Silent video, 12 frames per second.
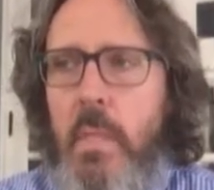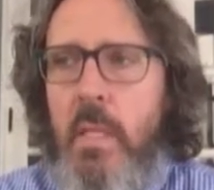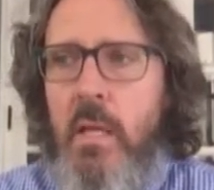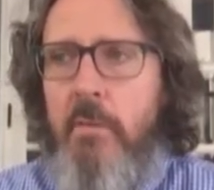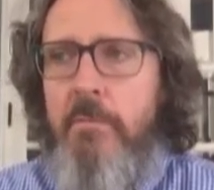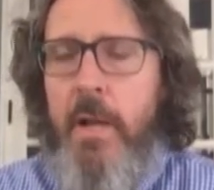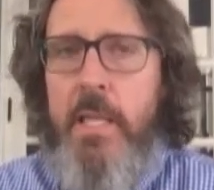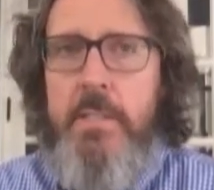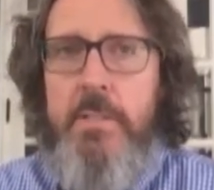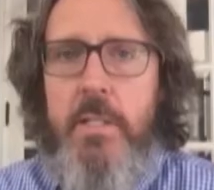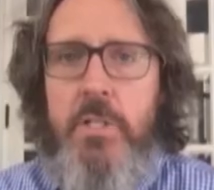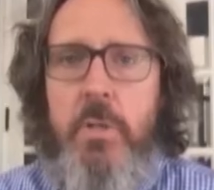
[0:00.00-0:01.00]
phrase
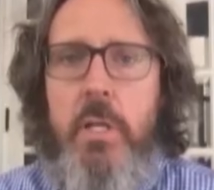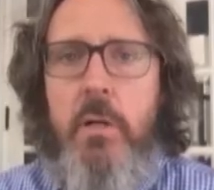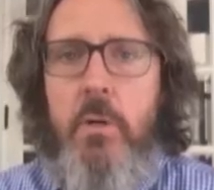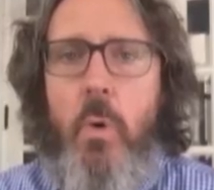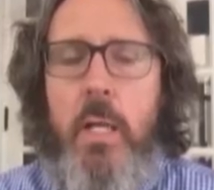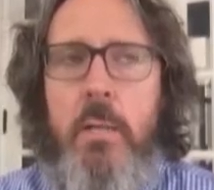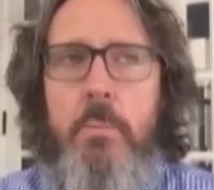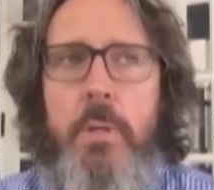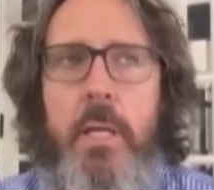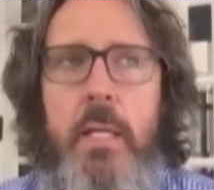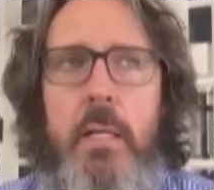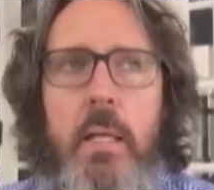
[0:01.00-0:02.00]
that you hear quite a
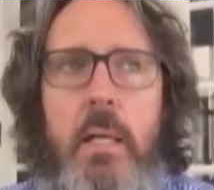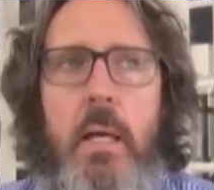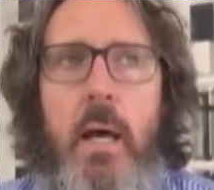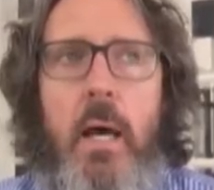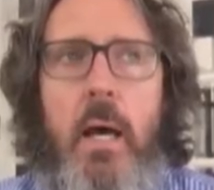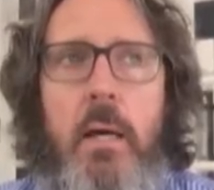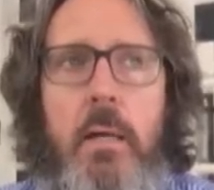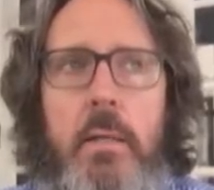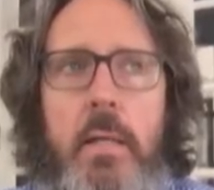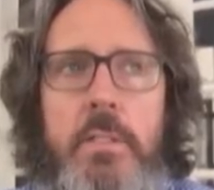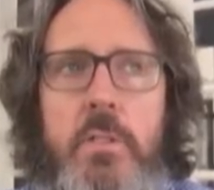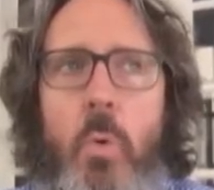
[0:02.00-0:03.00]
bit.
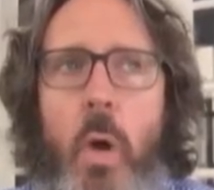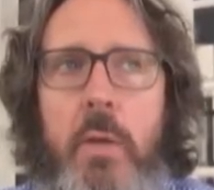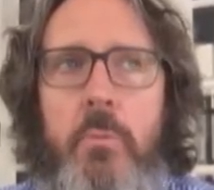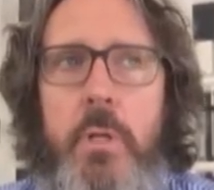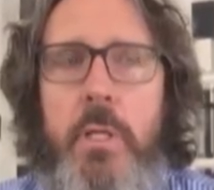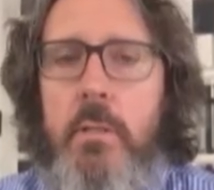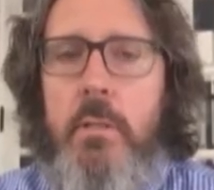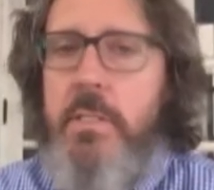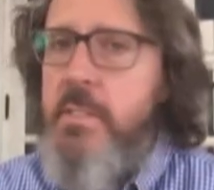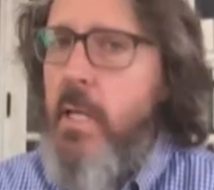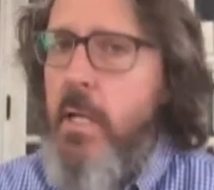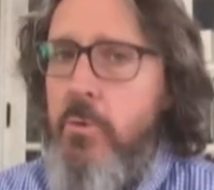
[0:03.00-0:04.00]
It's quite real. It's
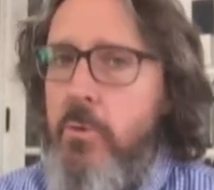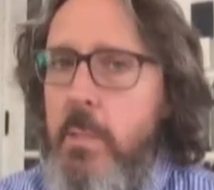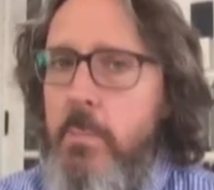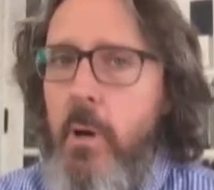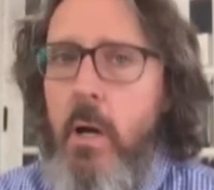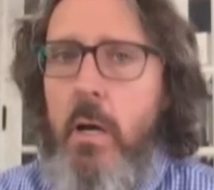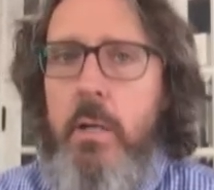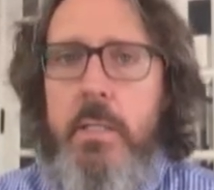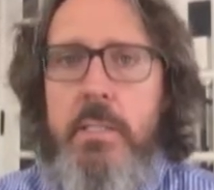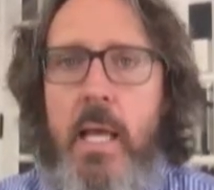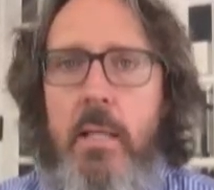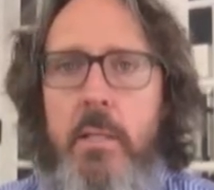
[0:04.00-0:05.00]
not agreed upon
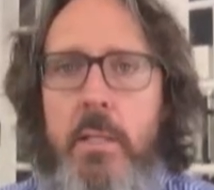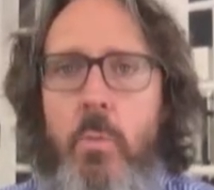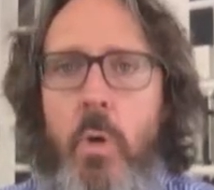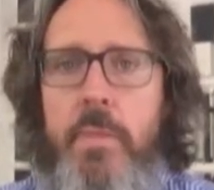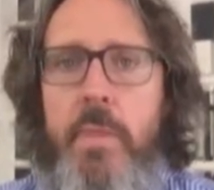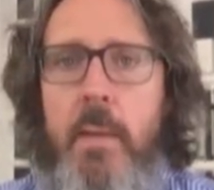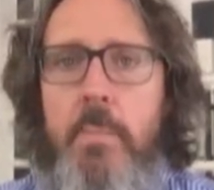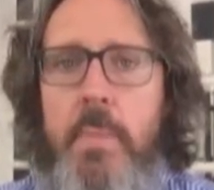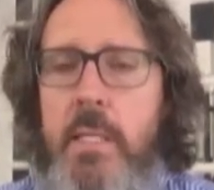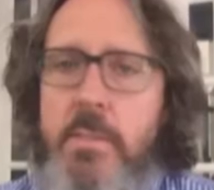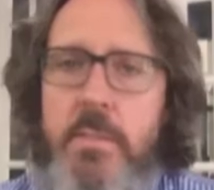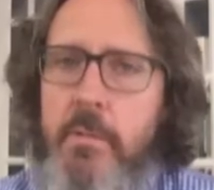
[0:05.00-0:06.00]
exactly what that
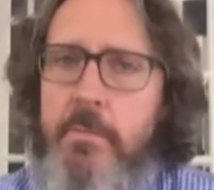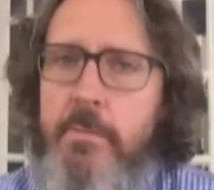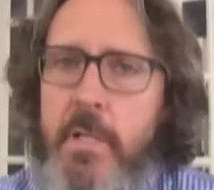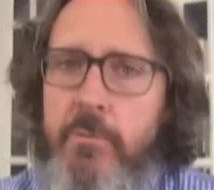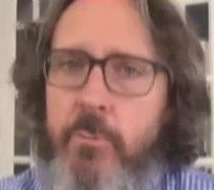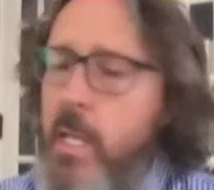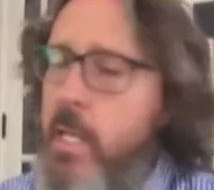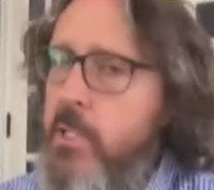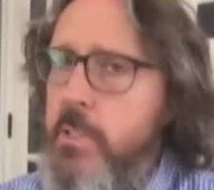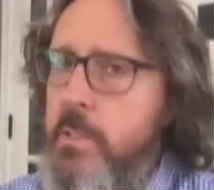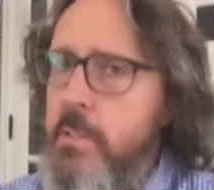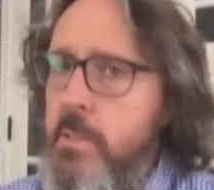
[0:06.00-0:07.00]
means. And for different
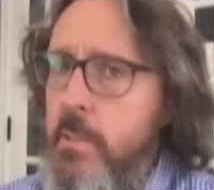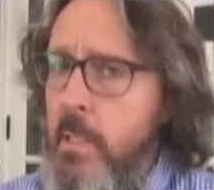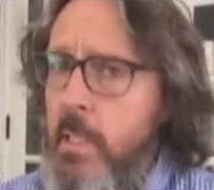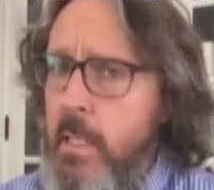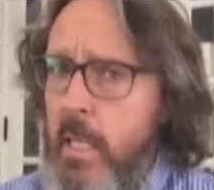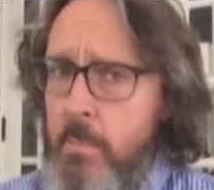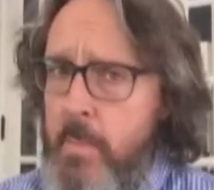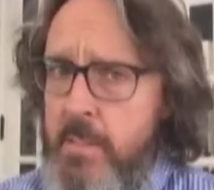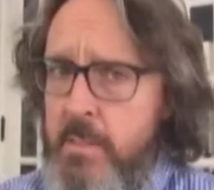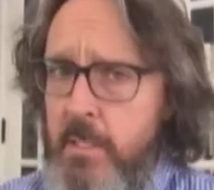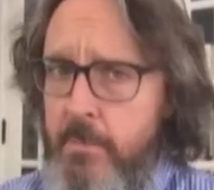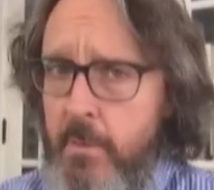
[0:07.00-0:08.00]
patients, it means
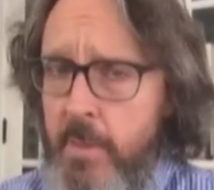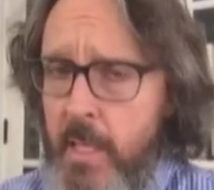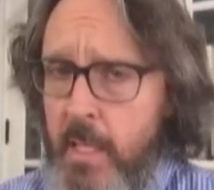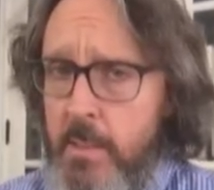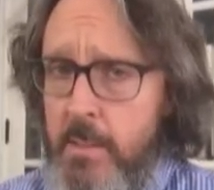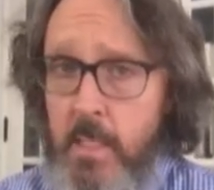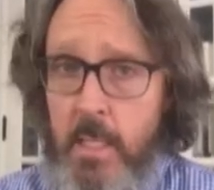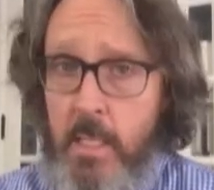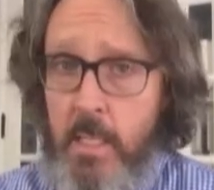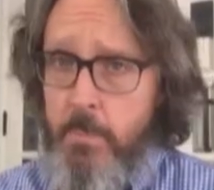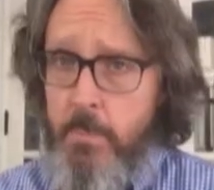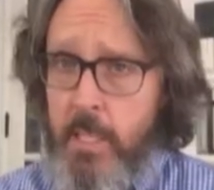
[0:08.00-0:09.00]
different things.
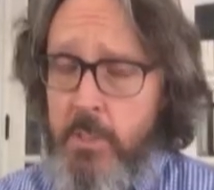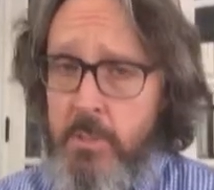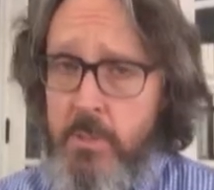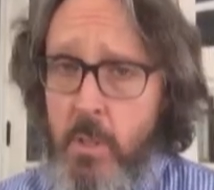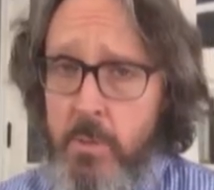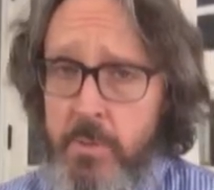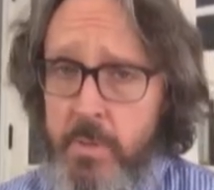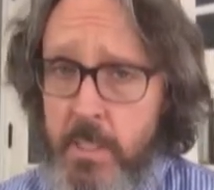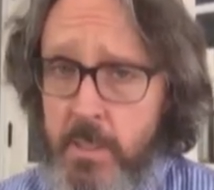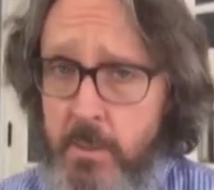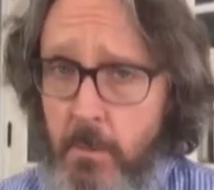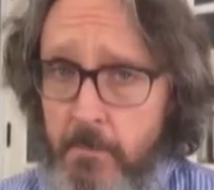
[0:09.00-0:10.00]
Some patients notice they
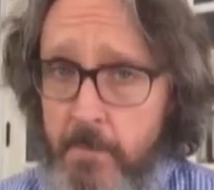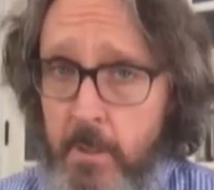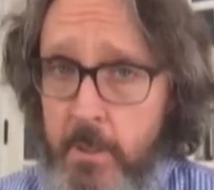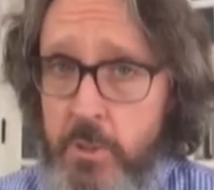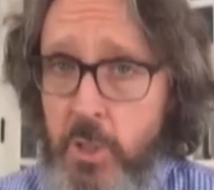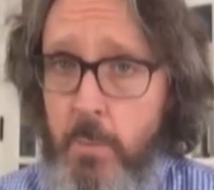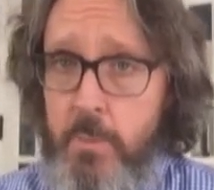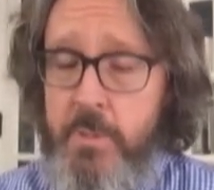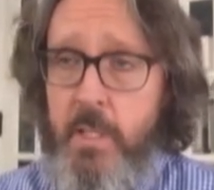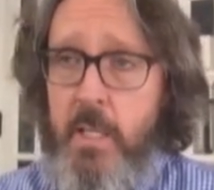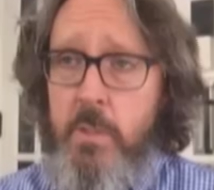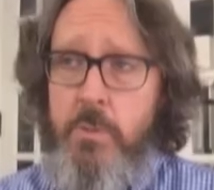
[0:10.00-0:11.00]
just don't feel as sharp as
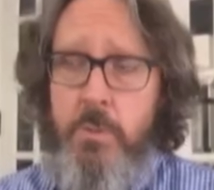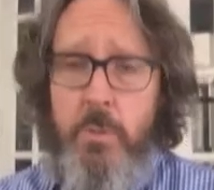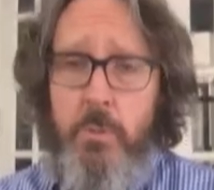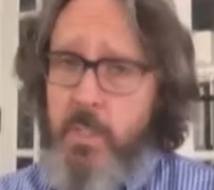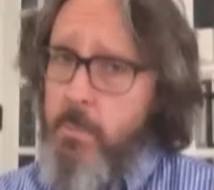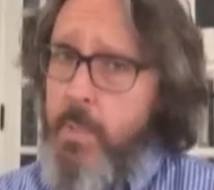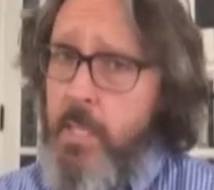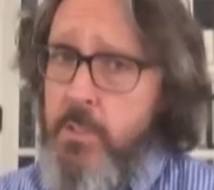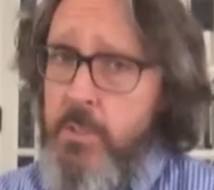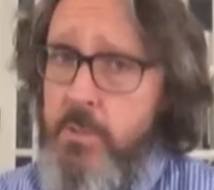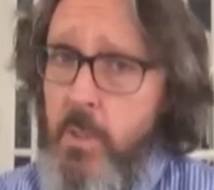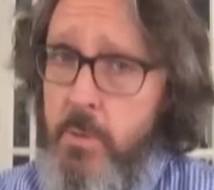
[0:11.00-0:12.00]
they used to. Some
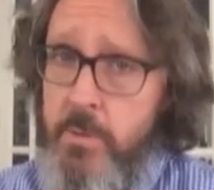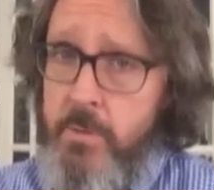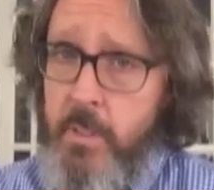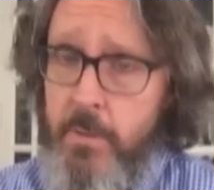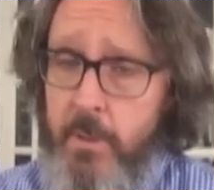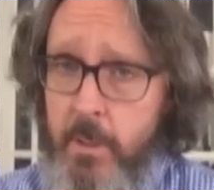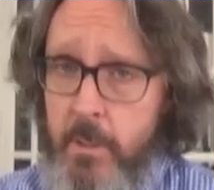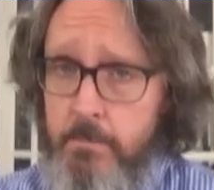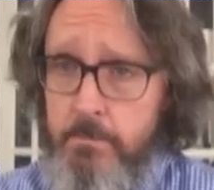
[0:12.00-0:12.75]
patients notice that their